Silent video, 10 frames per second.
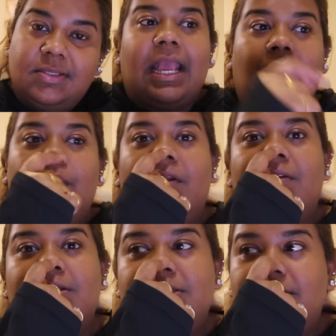like i would
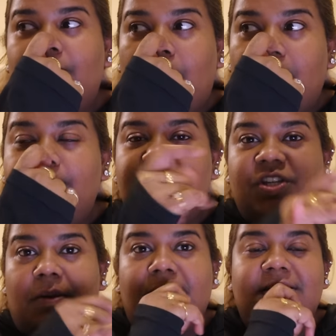have legit worn
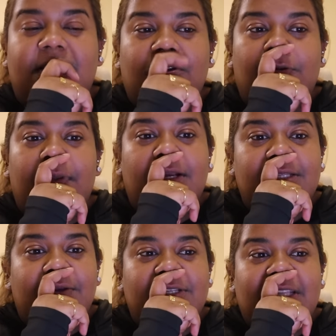pajamas and go
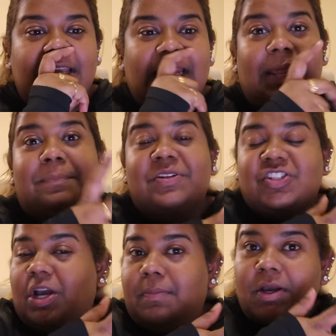because i was thinking like
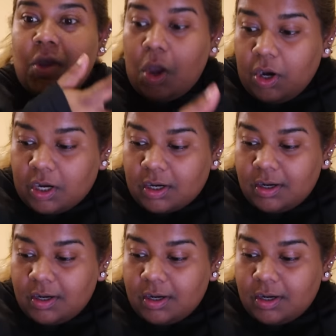pajama core